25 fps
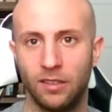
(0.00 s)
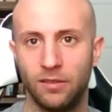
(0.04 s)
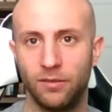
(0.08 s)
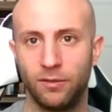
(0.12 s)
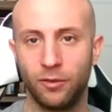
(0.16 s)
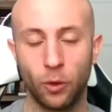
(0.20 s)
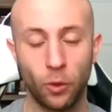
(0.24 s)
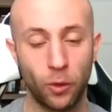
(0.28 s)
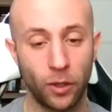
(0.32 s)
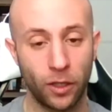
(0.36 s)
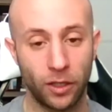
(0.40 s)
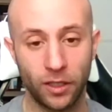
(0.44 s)

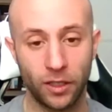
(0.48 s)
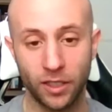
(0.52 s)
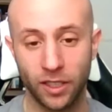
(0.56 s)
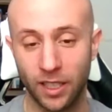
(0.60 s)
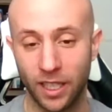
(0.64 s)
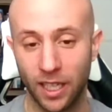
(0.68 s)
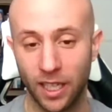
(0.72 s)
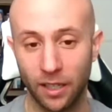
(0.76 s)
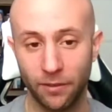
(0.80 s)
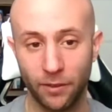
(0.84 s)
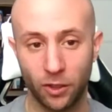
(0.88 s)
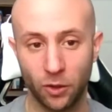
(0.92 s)
Florida doesn't
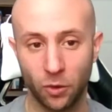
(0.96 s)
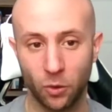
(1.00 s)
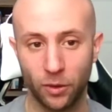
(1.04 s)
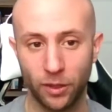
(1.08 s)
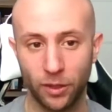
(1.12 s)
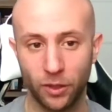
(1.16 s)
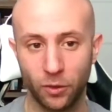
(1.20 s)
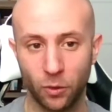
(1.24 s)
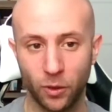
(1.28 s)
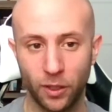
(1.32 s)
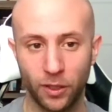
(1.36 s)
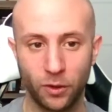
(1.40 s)
have a
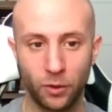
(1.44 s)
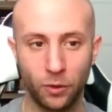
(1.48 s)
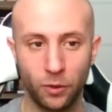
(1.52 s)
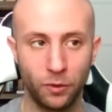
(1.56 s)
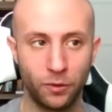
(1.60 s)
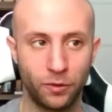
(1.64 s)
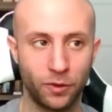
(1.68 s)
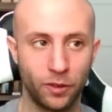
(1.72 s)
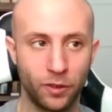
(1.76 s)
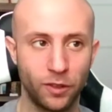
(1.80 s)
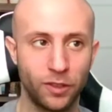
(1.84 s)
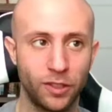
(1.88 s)
2022
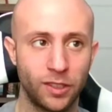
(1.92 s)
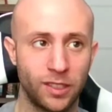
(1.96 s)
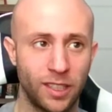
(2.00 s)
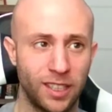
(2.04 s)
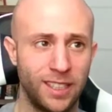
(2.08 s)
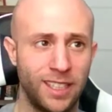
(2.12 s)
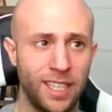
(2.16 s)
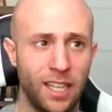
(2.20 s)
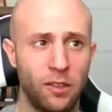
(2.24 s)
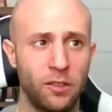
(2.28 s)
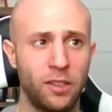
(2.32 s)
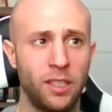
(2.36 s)
first. I
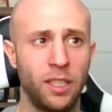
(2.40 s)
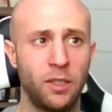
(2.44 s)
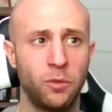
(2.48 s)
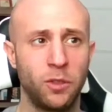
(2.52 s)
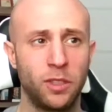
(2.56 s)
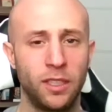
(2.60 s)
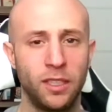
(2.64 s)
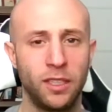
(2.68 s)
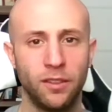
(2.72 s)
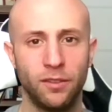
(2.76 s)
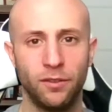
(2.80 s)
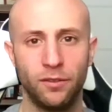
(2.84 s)
doubt they
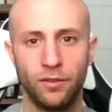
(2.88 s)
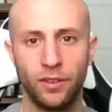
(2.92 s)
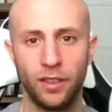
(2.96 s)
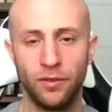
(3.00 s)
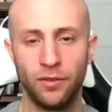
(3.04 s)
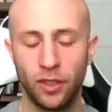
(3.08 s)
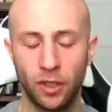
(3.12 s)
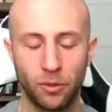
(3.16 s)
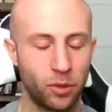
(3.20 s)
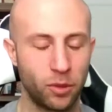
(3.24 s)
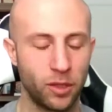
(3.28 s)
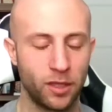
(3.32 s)
would give
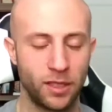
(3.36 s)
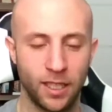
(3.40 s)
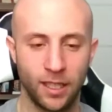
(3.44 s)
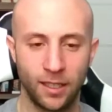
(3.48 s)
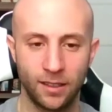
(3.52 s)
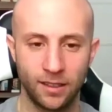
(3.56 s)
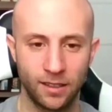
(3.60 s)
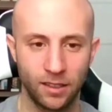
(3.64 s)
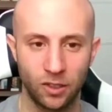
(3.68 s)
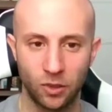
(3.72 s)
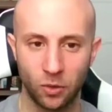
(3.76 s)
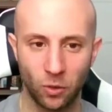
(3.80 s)
even a
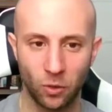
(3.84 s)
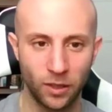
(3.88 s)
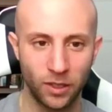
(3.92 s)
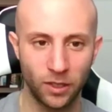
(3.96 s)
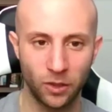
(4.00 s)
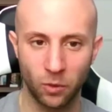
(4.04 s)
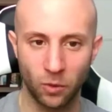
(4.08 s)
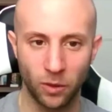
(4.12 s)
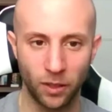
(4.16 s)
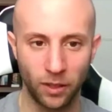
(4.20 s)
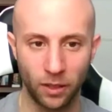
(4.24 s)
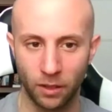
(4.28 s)
protected
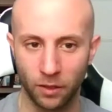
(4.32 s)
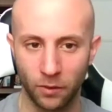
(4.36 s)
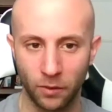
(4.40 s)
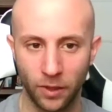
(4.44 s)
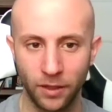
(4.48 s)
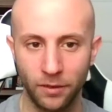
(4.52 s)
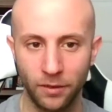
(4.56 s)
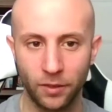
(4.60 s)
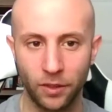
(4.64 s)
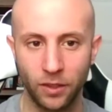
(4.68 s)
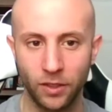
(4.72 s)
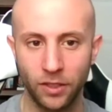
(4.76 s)

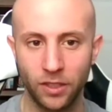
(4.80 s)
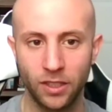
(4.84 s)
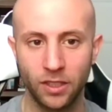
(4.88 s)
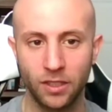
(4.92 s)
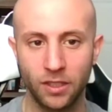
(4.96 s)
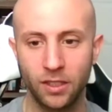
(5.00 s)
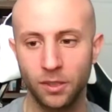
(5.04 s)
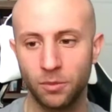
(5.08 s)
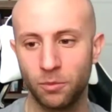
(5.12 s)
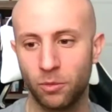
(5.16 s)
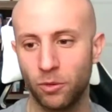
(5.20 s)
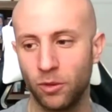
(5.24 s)
2023 first
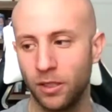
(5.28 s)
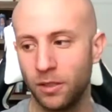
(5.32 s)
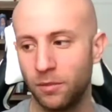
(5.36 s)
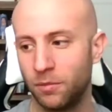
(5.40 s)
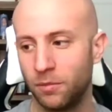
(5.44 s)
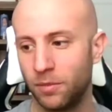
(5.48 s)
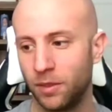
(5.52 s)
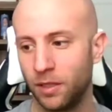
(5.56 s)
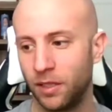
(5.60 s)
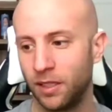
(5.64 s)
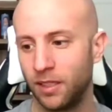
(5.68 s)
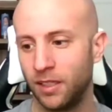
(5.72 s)
at this
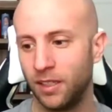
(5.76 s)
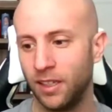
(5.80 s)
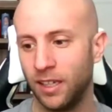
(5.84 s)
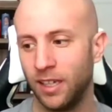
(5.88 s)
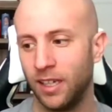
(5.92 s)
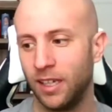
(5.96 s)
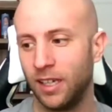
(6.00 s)
point, but